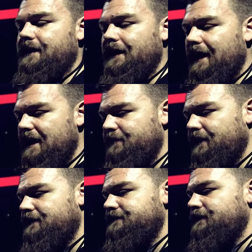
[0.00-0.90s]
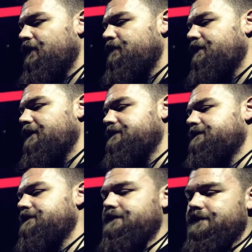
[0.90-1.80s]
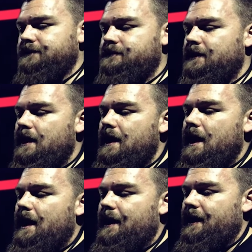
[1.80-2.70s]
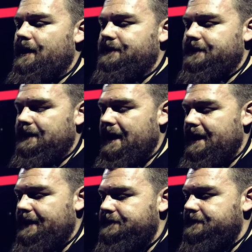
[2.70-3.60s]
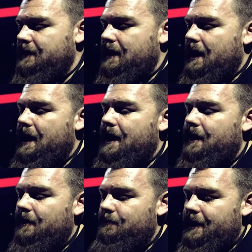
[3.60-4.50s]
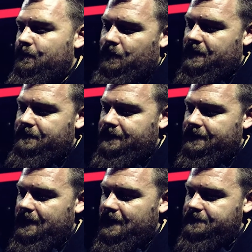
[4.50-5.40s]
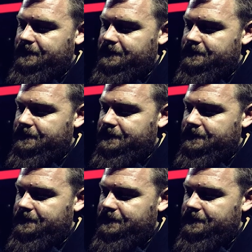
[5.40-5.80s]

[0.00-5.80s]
like high pass, low pass filters, delays. And one of the nice features